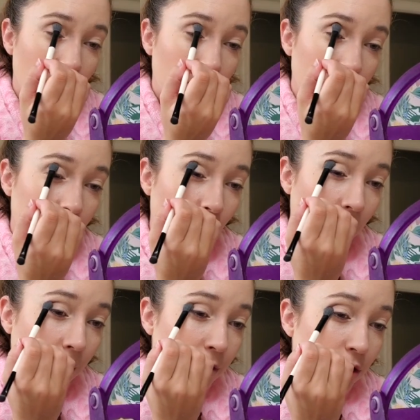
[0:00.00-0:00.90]
So
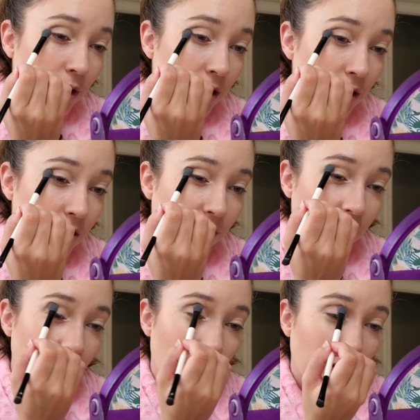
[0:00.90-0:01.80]
when I'm doing these
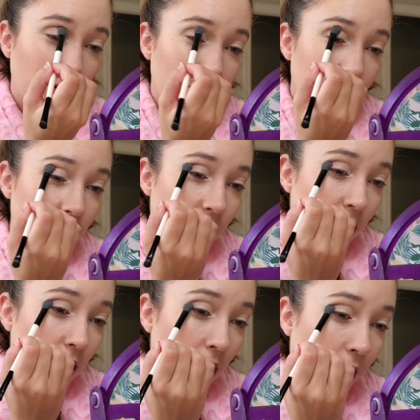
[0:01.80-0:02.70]
videos,
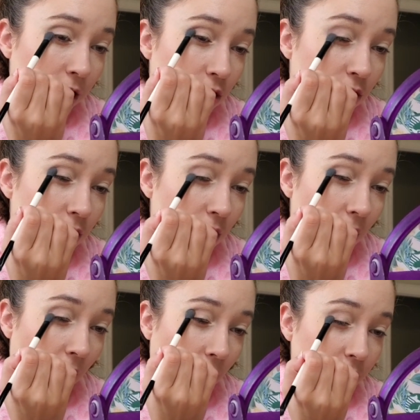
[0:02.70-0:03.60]
I
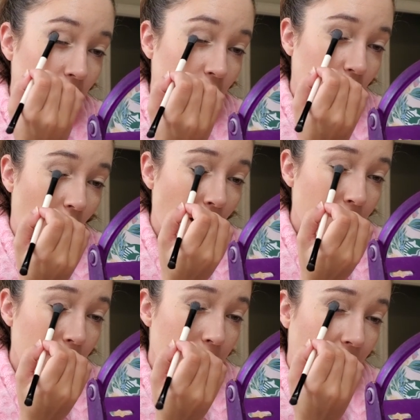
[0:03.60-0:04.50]
have to try
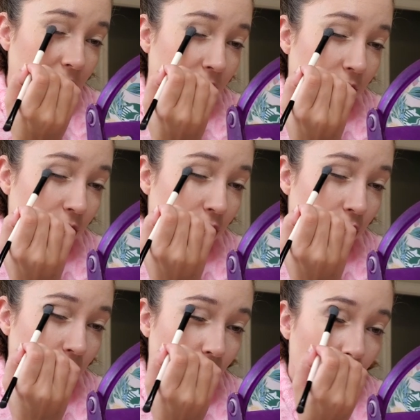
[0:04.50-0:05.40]
my best
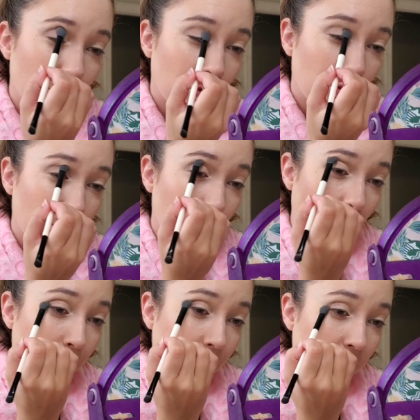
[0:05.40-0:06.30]
to
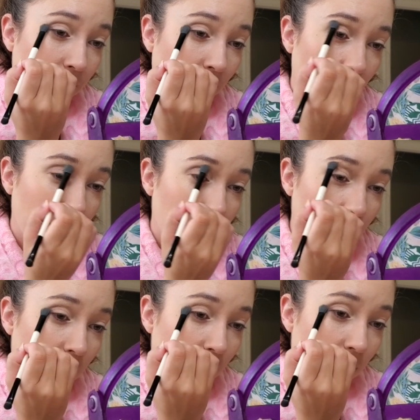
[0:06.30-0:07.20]
replicate
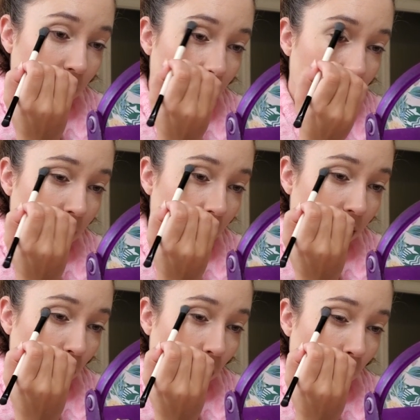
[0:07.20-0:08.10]

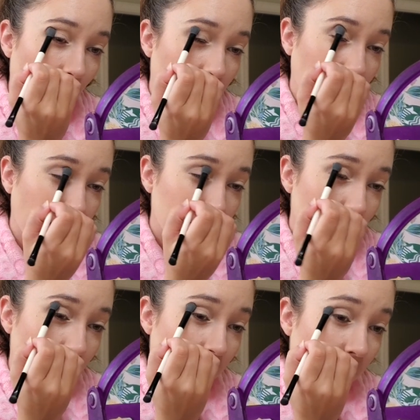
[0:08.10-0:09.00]
what, like,
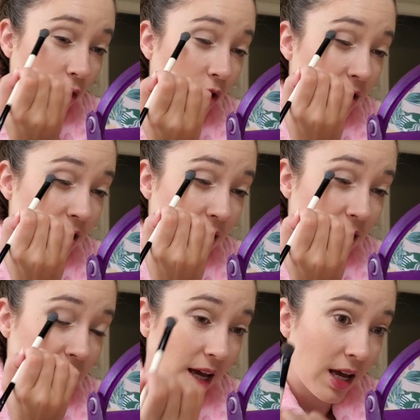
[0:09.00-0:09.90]
so that it looks the
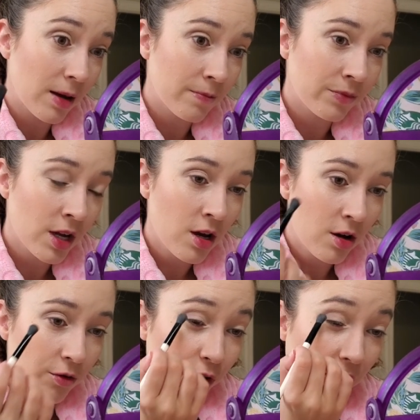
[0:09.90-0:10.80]
same
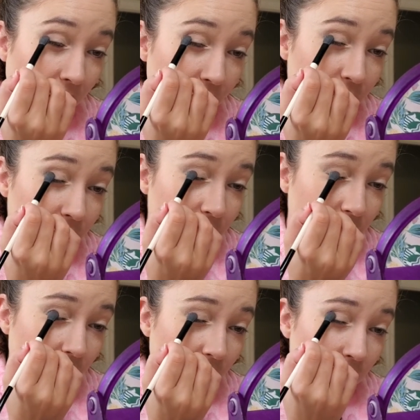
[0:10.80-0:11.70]
for every
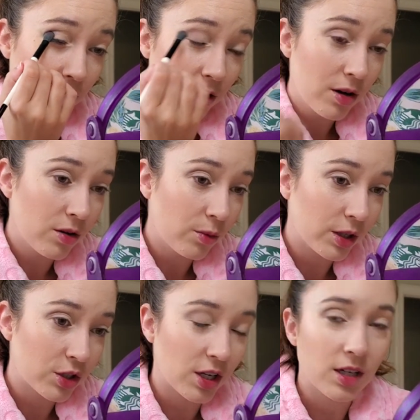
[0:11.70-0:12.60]
video,
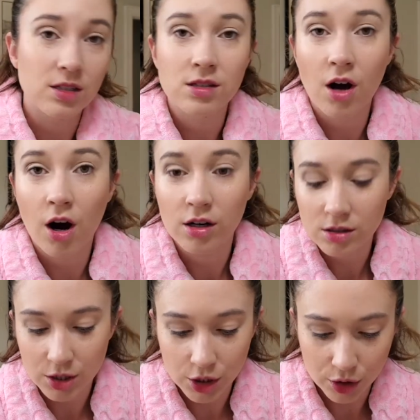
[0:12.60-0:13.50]
which is hard
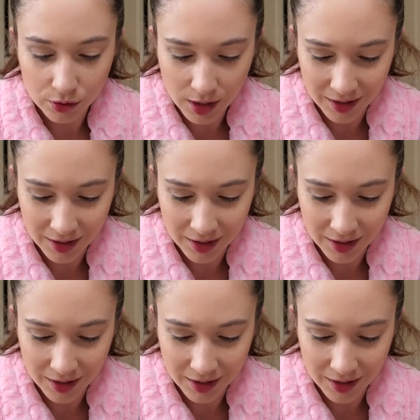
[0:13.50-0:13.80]
to do.